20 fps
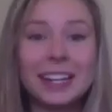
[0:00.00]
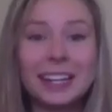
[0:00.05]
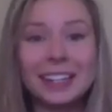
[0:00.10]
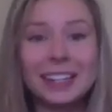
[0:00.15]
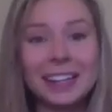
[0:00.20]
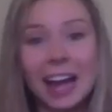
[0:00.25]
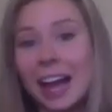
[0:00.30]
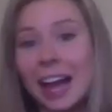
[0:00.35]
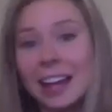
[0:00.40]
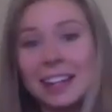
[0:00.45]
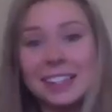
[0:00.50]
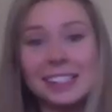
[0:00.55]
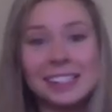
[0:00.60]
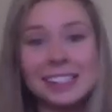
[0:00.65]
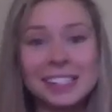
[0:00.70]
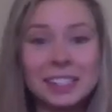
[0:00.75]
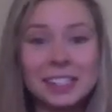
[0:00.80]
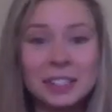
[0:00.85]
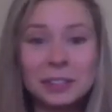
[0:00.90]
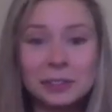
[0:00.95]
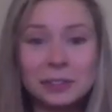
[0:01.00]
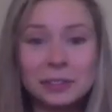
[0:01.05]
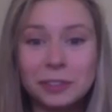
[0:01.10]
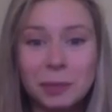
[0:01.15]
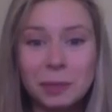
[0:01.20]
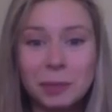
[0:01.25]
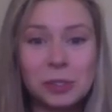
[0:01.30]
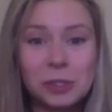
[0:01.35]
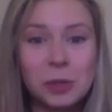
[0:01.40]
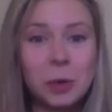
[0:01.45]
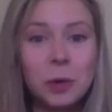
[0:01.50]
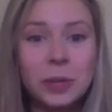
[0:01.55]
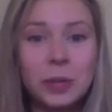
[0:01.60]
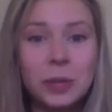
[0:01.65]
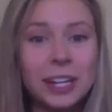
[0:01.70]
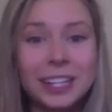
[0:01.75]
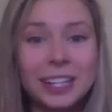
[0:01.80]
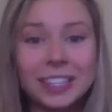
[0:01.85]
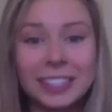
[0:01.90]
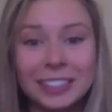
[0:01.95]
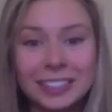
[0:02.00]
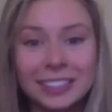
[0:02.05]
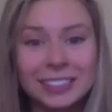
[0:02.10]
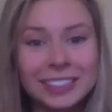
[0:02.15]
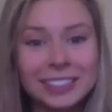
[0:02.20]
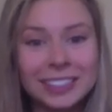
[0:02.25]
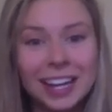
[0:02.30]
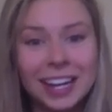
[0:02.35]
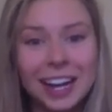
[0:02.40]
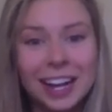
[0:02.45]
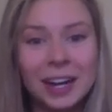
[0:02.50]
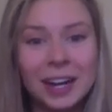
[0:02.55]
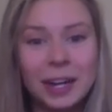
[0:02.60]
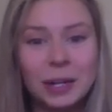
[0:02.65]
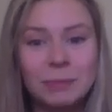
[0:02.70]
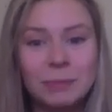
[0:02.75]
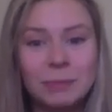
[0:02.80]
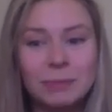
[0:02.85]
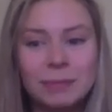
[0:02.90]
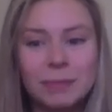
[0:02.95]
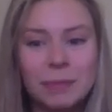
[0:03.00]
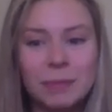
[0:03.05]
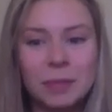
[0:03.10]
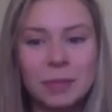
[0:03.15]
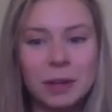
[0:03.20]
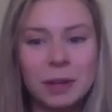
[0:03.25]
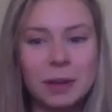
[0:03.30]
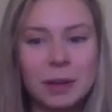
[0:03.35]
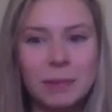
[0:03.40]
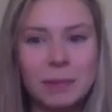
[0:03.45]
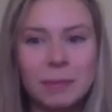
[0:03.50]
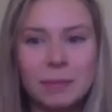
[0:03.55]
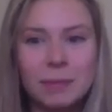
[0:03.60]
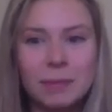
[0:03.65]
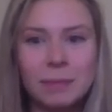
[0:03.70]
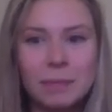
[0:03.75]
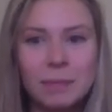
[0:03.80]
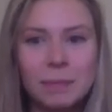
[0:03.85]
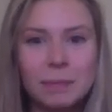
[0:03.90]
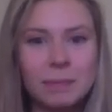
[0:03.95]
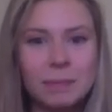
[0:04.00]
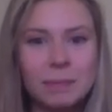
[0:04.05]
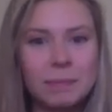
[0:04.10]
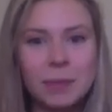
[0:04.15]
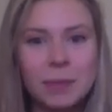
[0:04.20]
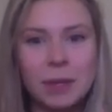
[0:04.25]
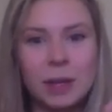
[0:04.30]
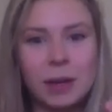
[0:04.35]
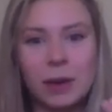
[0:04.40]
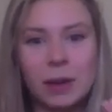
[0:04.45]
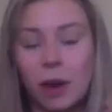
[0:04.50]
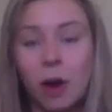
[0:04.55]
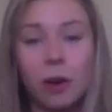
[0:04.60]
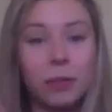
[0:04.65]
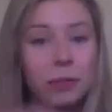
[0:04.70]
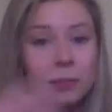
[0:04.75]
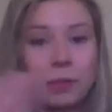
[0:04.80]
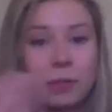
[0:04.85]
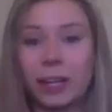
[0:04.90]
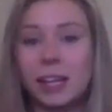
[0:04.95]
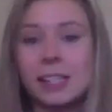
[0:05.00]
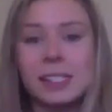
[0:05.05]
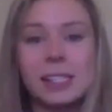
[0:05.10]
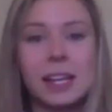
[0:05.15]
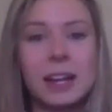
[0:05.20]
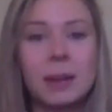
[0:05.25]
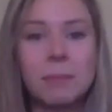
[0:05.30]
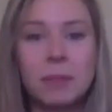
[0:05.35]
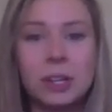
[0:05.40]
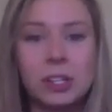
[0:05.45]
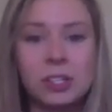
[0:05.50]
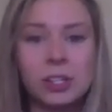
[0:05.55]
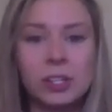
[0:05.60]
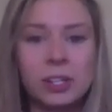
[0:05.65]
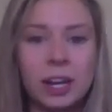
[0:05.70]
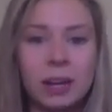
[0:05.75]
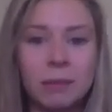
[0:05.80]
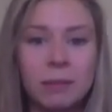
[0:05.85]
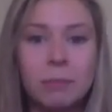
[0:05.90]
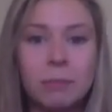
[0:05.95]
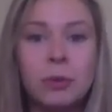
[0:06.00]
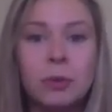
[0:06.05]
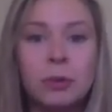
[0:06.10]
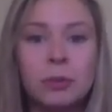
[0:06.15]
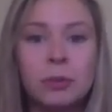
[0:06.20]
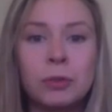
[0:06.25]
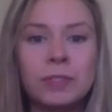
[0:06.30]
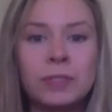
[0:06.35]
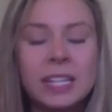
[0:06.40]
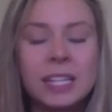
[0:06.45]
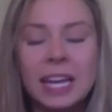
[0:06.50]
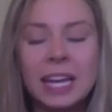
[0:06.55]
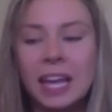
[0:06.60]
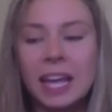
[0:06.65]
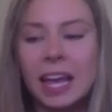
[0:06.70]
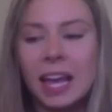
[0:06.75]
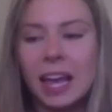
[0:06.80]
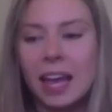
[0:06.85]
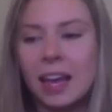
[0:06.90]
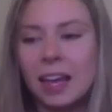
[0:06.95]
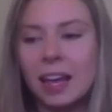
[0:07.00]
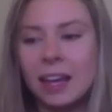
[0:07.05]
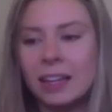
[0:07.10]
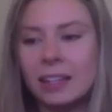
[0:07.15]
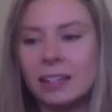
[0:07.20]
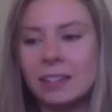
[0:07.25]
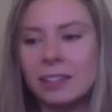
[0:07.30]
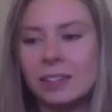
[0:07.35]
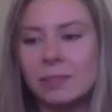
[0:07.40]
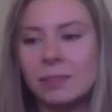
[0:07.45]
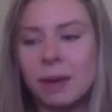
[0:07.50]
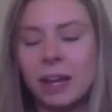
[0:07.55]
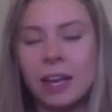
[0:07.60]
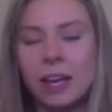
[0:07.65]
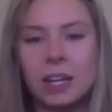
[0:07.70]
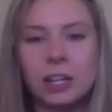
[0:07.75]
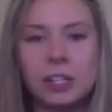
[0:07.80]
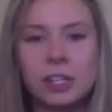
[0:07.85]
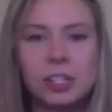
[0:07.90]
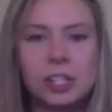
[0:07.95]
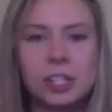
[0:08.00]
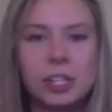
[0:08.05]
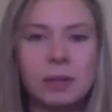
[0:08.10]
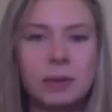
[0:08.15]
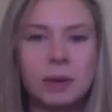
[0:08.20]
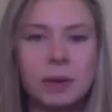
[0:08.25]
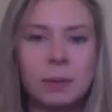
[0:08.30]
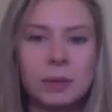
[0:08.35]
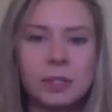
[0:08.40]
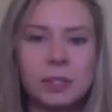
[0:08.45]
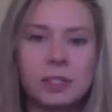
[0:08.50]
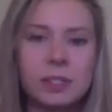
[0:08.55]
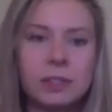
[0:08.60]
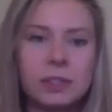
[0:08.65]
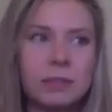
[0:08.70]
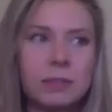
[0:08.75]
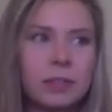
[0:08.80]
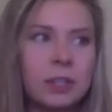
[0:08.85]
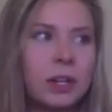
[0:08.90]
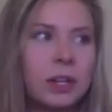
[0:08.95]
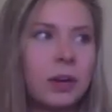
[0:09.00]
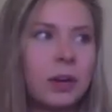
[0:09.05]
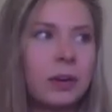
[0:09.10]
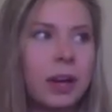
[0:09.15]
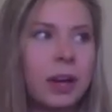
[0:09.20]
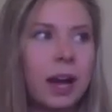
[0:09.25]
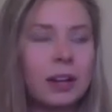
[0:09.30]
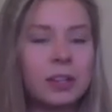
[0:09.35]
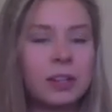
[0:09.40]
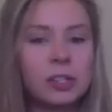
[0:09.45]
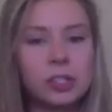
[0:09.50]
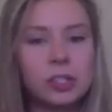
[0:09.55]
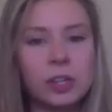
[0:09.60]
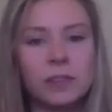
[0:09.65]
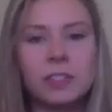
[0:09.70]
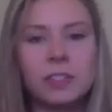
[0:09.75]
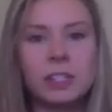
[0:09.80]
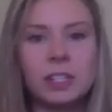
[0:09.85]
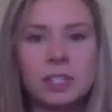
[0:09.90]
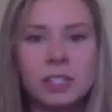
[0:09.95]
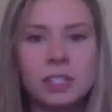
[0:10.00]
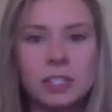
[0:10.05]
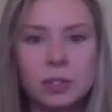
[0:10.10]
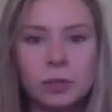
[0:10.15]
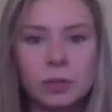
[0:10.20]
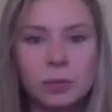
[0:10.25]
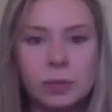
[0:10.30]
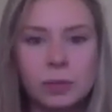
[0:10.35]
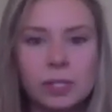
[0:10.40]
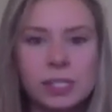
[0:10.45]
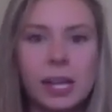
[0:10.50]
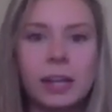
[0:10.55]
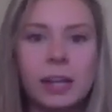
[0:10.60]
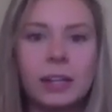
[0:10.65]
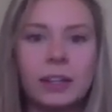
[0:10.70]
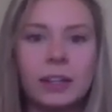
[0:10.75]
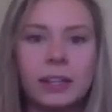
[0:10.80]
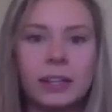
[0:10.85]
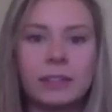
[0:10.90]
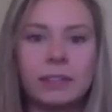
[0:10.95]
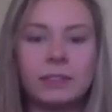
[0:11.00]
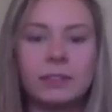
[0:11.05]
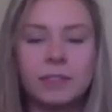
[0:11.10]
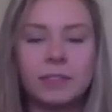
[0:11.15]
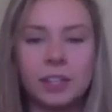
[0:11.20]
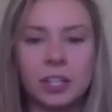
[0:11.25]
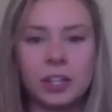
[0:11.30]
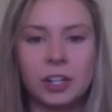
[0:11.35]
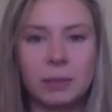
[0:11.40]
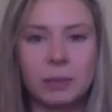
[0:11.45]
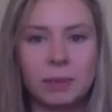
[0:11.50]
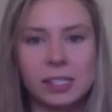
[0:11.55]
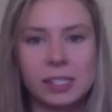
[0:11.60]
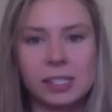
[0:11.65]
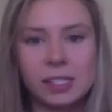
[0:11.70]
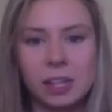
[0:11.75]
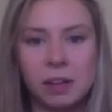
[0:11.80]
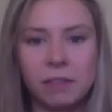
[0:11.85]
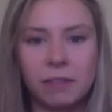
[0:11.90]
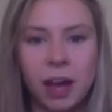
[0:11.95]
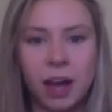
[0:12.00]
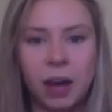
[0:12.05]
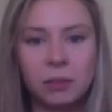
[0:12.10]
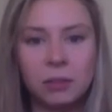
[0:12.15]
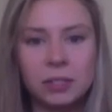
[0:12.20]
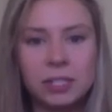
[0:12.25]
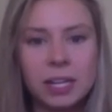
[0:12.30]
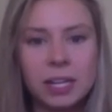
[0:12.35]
I didn't see you for almost a whole year. The like I said, I mentioned I had moved, and my energy was kind of shifted into settling and figuring my stuff out.